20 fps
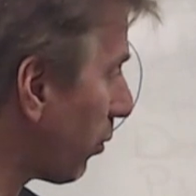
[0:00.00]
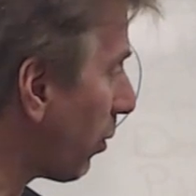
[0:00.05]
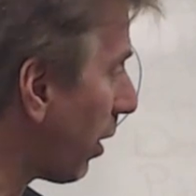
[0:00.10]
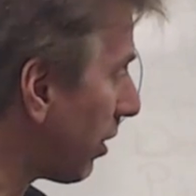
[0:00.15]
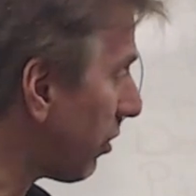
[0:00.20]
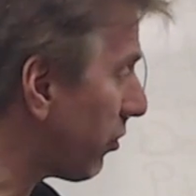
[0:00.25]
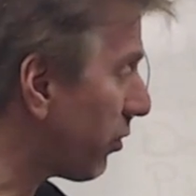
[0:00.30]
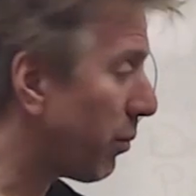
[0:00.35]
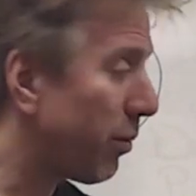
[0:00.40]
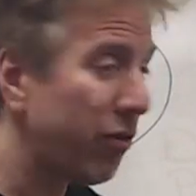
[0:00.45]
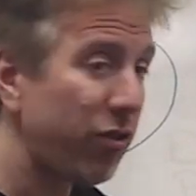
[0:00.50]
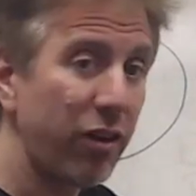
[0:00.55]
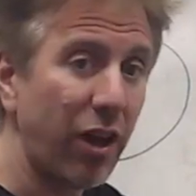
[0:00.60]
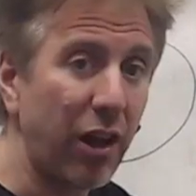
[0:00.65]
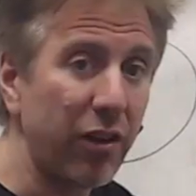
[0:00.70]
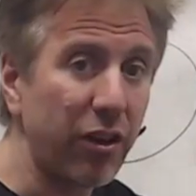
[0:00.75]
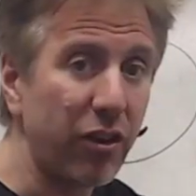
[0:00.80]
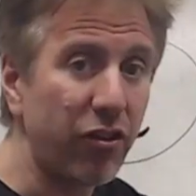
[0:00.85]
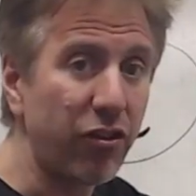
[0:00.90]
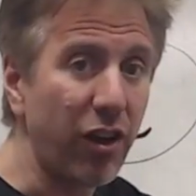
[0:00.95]
register with
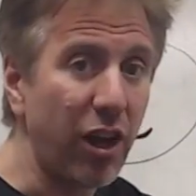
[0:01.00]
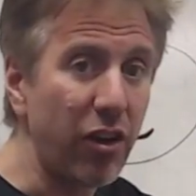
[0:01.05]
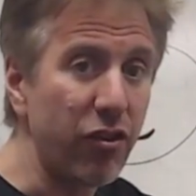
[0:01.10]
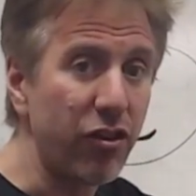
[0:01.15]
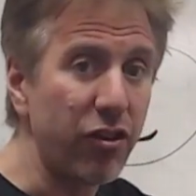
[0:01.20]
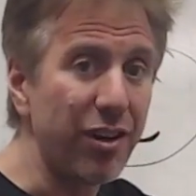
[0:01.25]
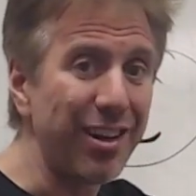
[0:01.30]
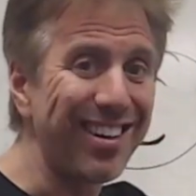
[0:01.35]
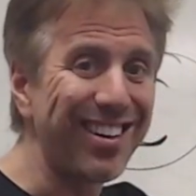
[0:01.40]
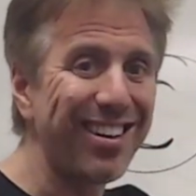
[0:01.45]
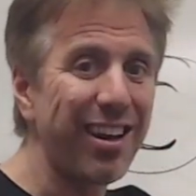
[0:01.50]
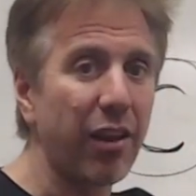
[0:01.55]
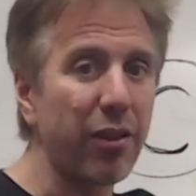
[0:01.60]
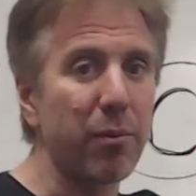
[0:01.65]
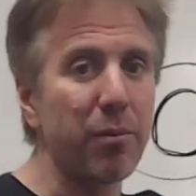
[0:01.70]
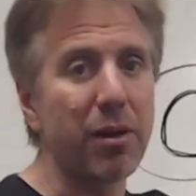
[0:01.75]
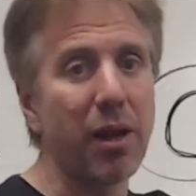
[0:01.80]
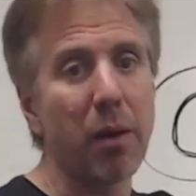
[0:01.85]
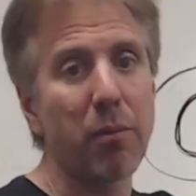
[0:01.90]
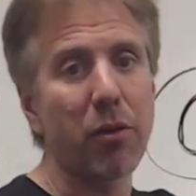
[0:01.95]
Sound Exchange. You need to tell them
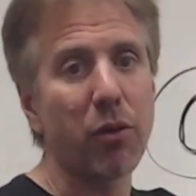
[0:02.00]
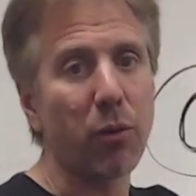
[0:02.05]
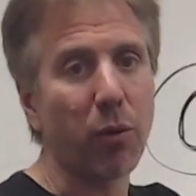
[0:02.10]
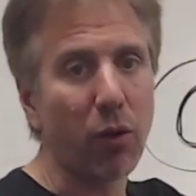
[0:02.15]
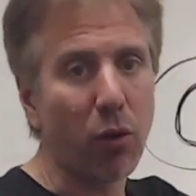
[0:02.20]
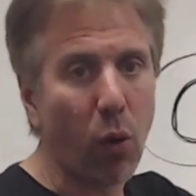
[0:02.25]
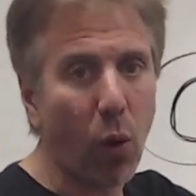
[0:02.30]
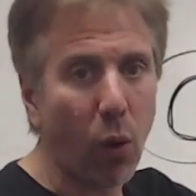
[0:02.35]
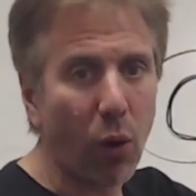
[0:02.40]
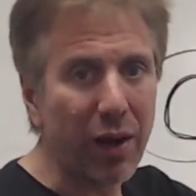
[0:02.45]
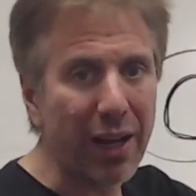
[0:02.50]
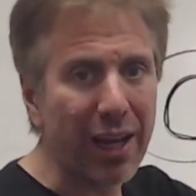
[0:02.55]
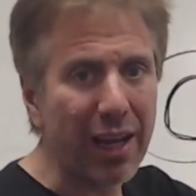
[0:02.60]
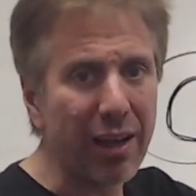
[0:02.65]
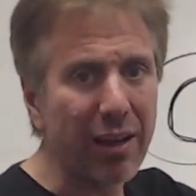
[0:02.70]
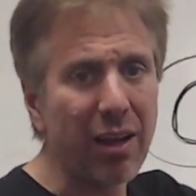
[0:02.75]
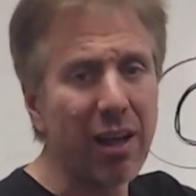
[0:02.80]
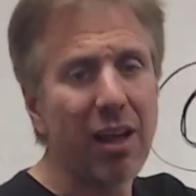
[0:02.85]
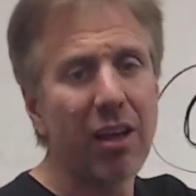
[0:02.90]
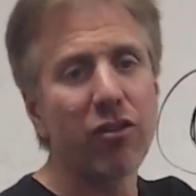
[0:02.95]
the name of the
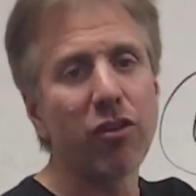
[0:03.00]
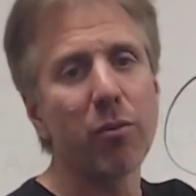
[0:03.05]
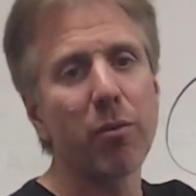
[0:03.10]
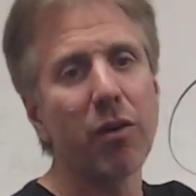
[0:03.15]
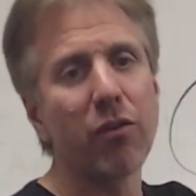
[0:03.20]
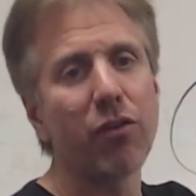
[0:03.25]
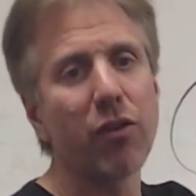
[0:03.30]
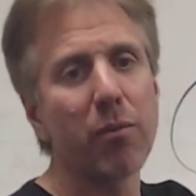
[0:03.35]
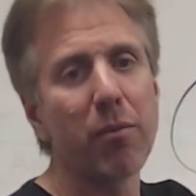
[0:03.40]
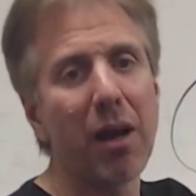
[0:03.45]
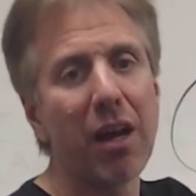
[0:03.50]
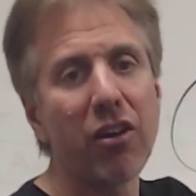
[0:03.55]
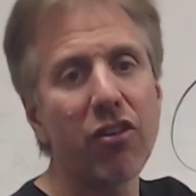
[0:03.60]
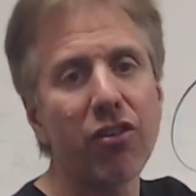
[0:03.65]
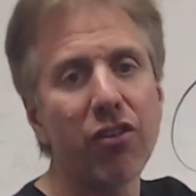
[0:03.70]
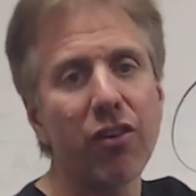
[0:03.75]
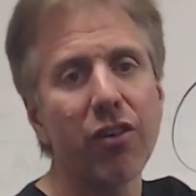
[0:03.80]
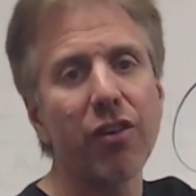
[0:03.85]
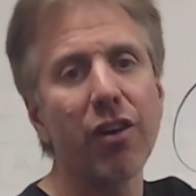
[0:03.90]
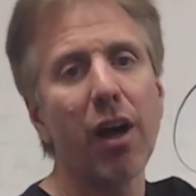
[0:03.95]
recording, some
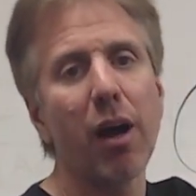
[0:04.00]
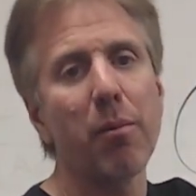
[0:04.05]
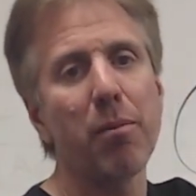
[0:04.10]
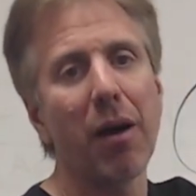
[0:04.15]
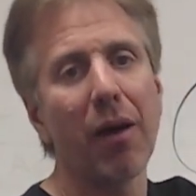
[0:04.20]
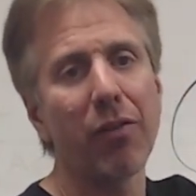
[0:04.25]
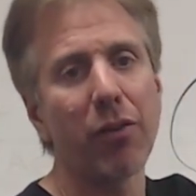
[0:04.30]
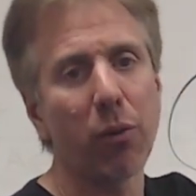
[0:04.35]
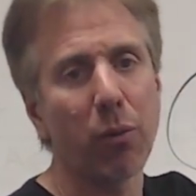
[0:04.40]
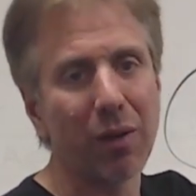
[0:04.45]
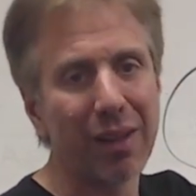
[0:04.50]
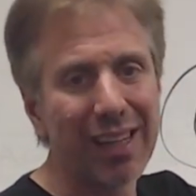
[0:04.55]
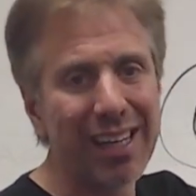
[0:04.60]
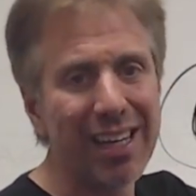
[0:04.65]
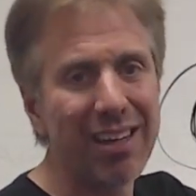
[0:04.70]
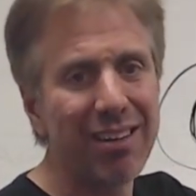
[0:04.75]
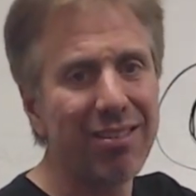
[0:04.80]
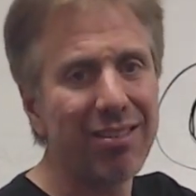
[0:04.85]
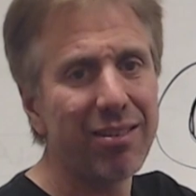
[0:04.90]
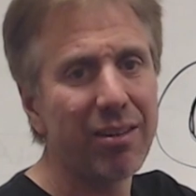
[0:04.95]
information about the
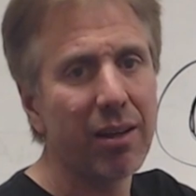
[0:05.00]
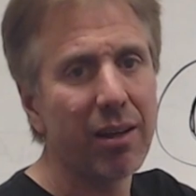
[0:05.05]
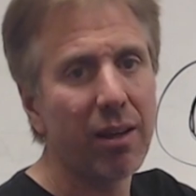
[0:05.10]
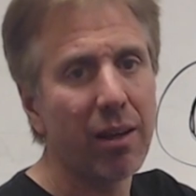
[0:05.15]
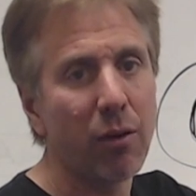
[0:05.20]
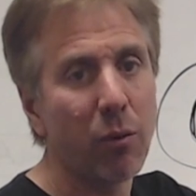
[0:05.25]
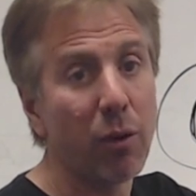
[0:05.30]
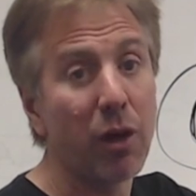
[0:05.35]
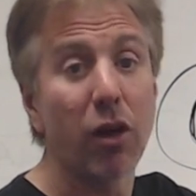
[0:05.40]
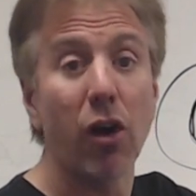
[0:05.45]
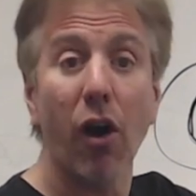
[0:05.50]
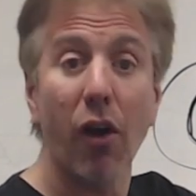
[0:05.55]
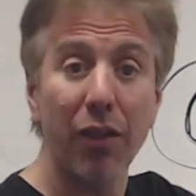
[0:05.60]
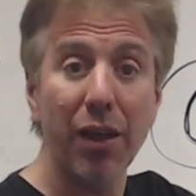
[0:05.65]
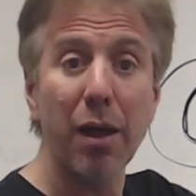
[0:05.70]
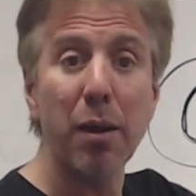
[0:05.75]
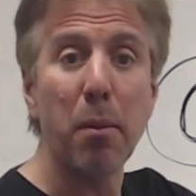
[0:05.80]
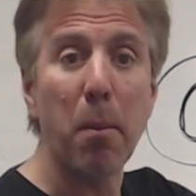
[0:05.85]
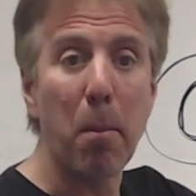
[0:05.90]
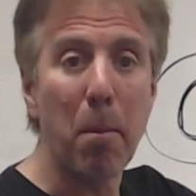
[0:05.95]
release. We call
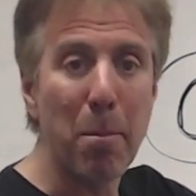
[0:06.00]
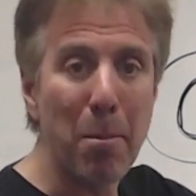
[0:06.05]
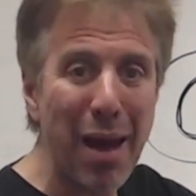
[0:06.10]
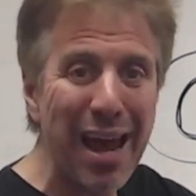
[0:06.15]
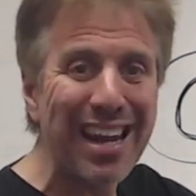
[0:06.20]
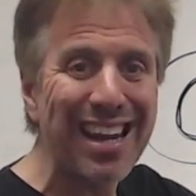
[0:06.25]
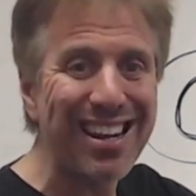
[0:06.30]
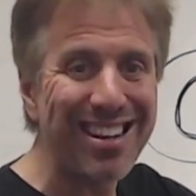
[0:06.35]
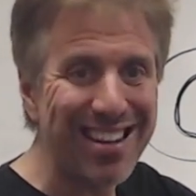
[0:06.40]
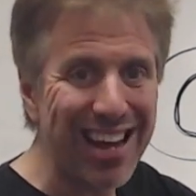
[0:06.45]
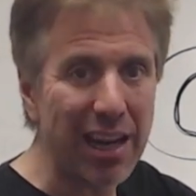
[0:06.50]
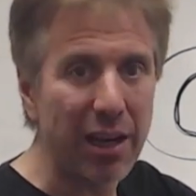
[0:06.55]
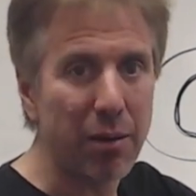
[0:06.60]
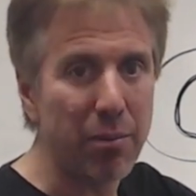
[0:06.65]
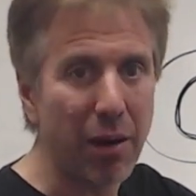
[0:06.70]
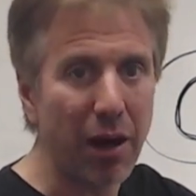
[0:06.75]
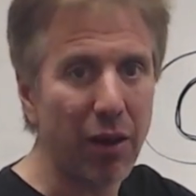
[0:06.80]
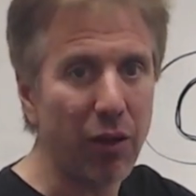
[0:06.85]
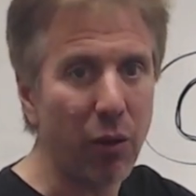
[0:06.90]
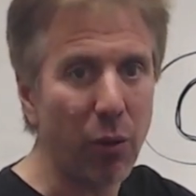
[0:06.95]
that metadata,
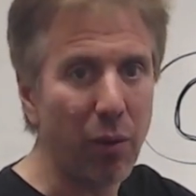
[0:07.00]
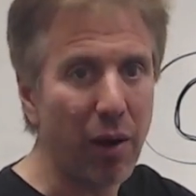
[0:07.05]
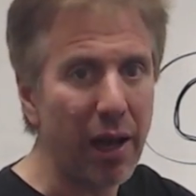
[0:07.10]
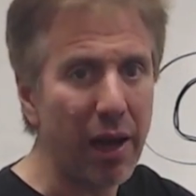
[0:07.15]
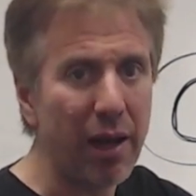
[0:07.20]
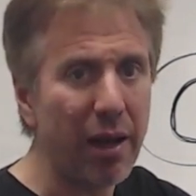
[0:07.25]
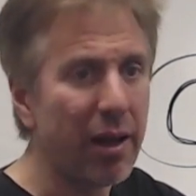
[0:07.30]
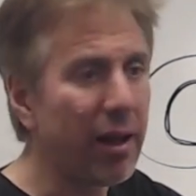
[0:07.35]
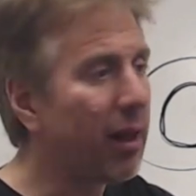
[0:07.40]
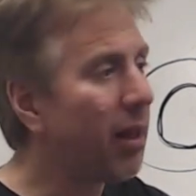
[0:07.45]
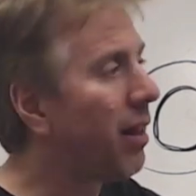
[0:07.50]
by the way.